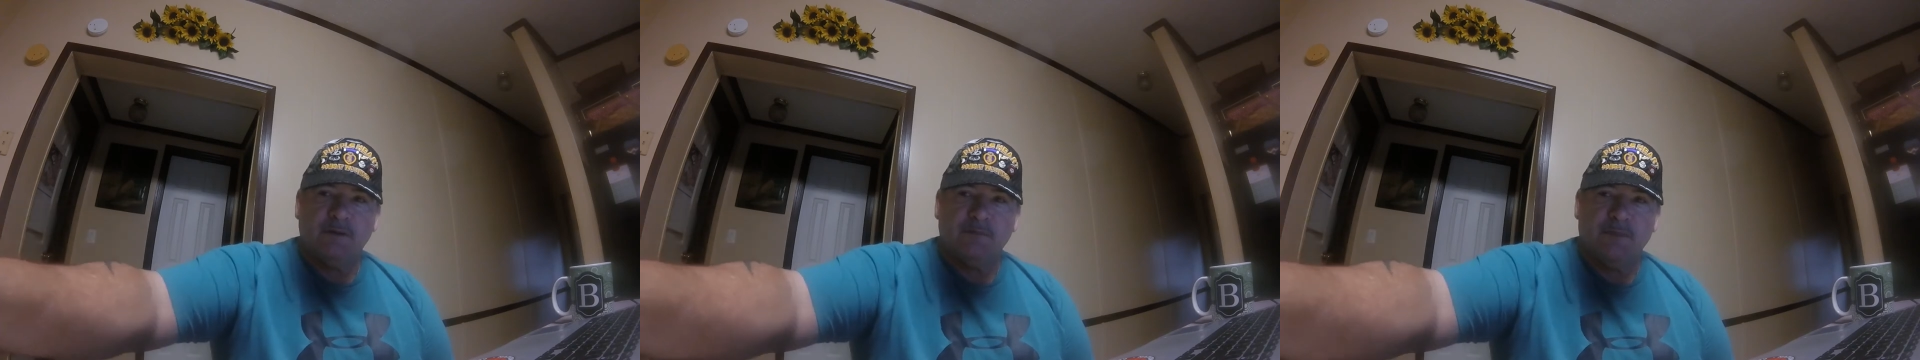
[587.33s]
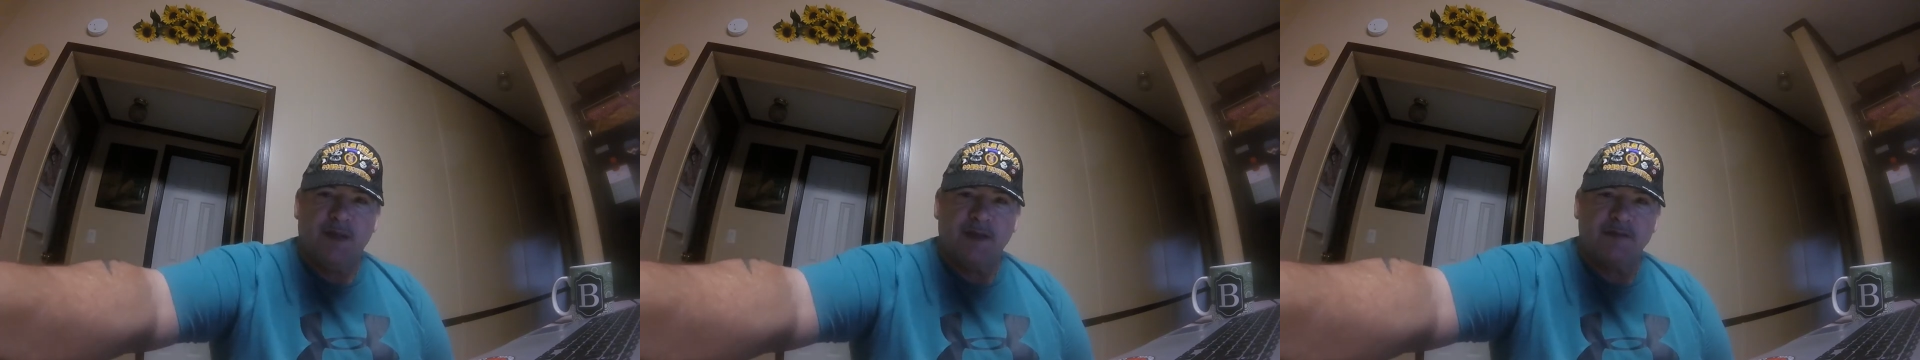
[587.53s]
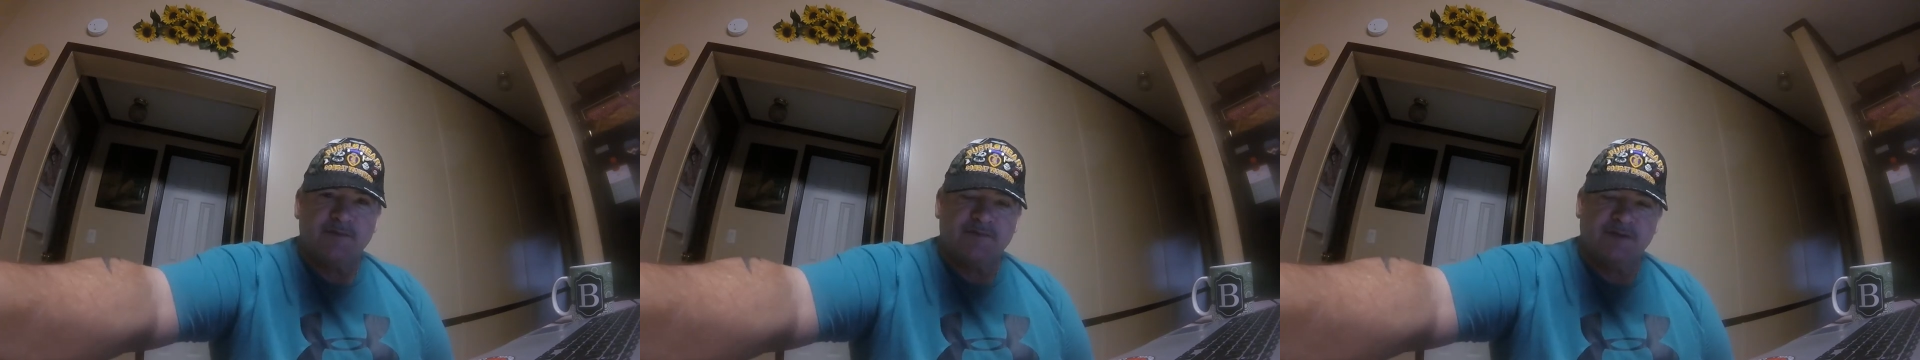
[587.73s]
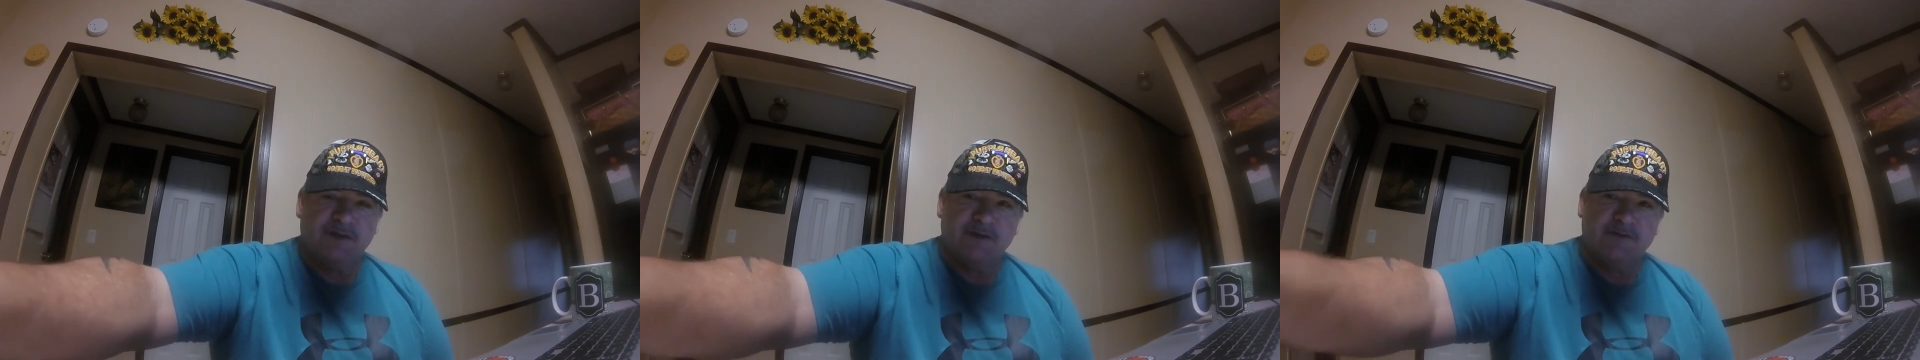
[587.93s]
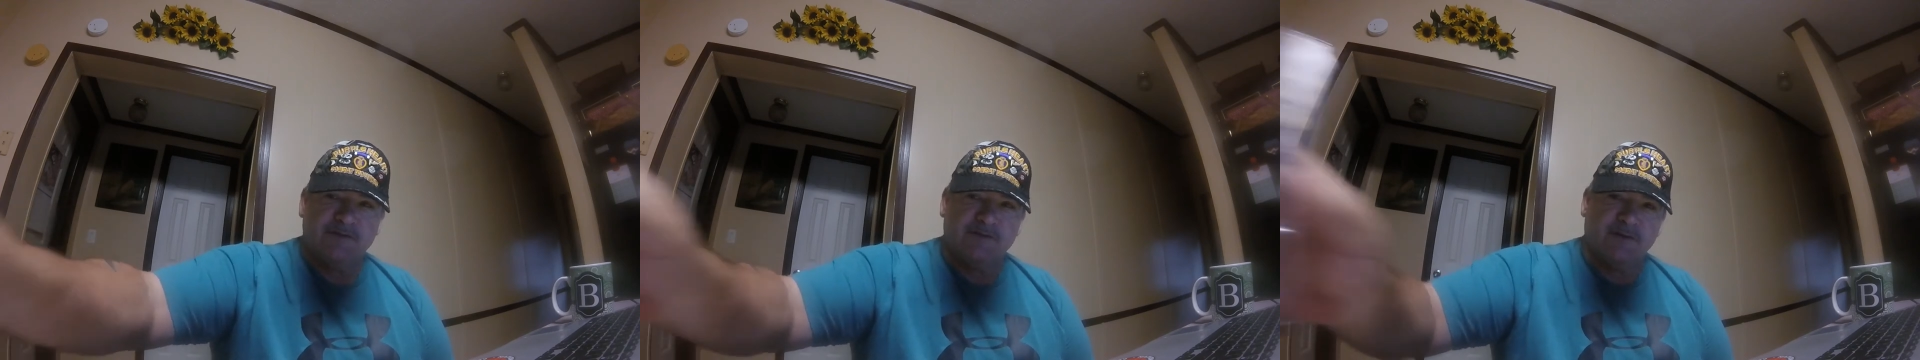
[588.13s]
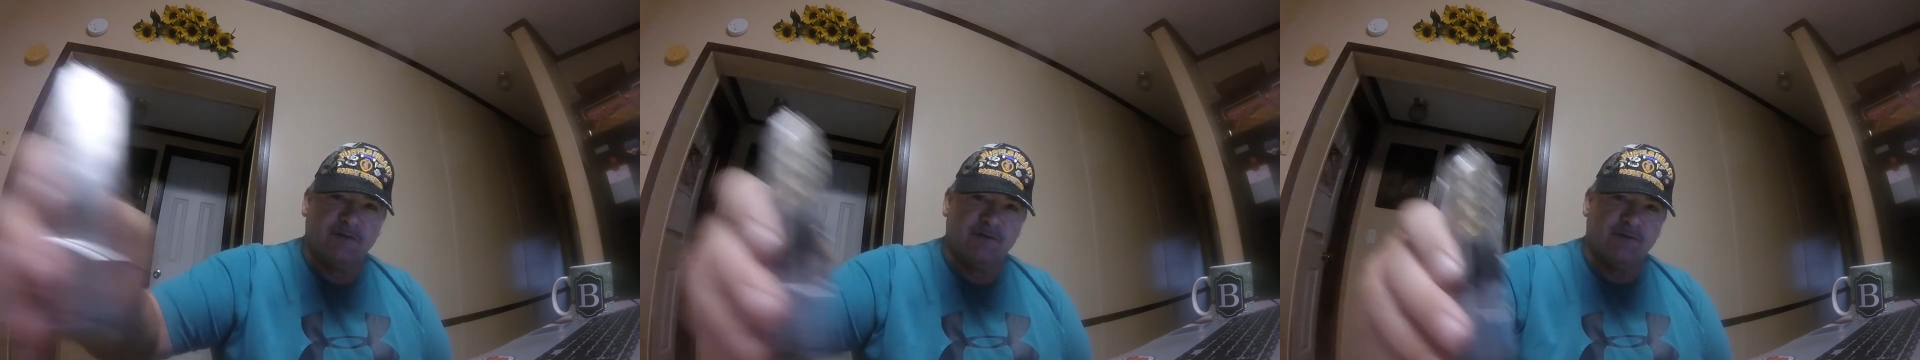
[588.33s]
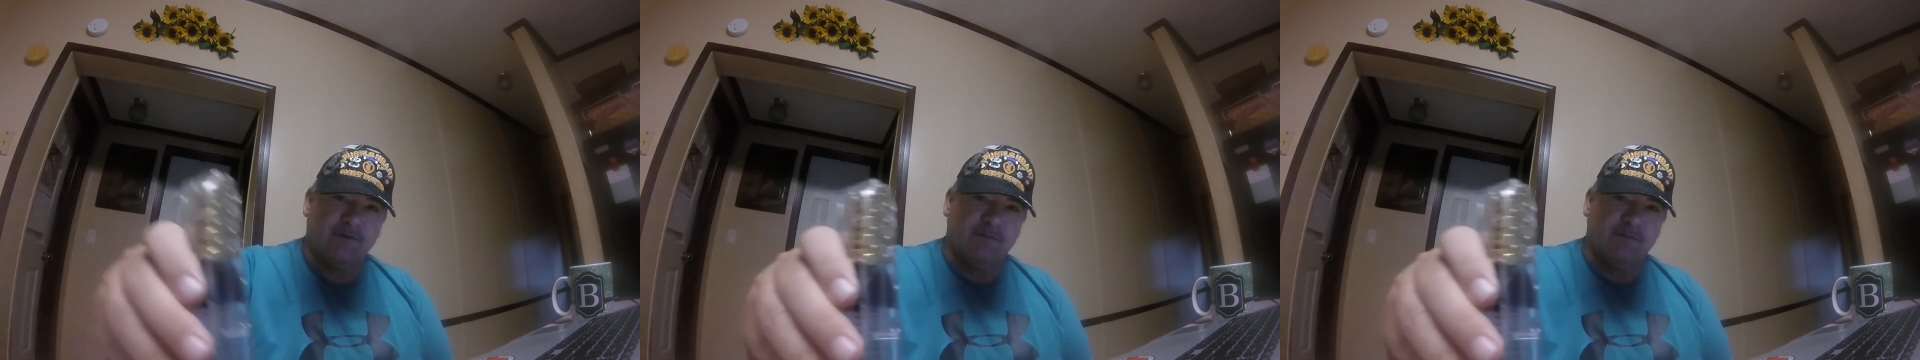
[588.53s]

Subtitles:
Magazines are